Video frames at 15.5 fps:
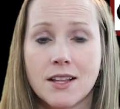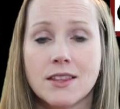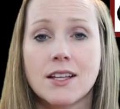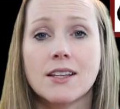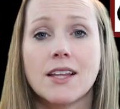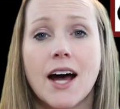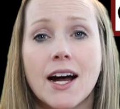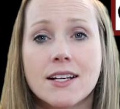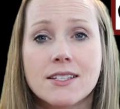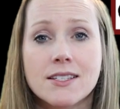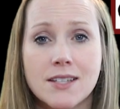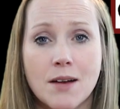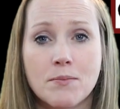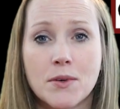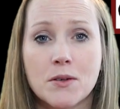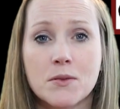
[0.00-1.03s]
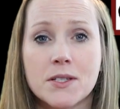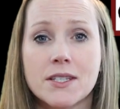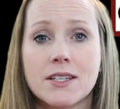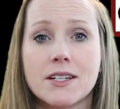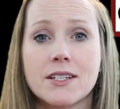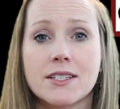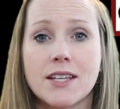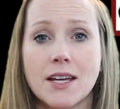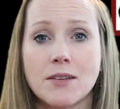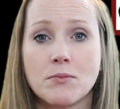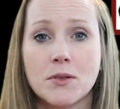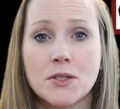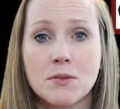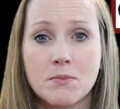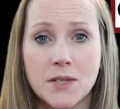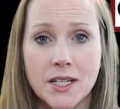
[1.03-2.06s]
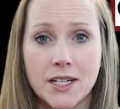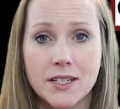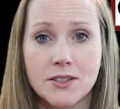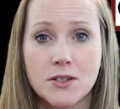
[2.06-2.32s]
The Last Supper was the disciples' meeting